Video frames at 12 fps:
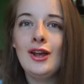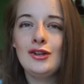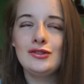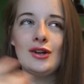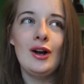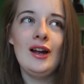
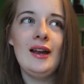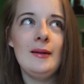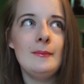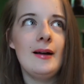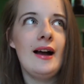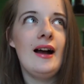So
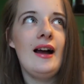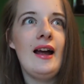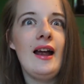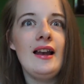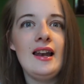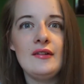in
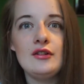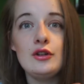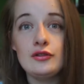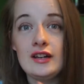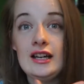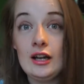my level
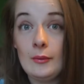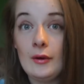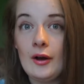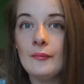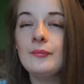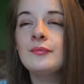3 year
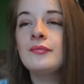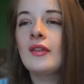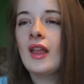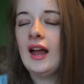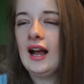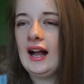1,
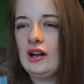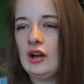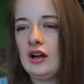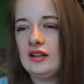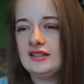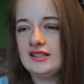I
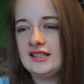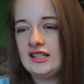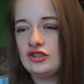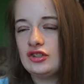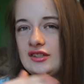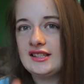got
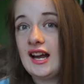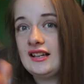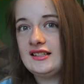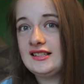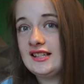distinction star.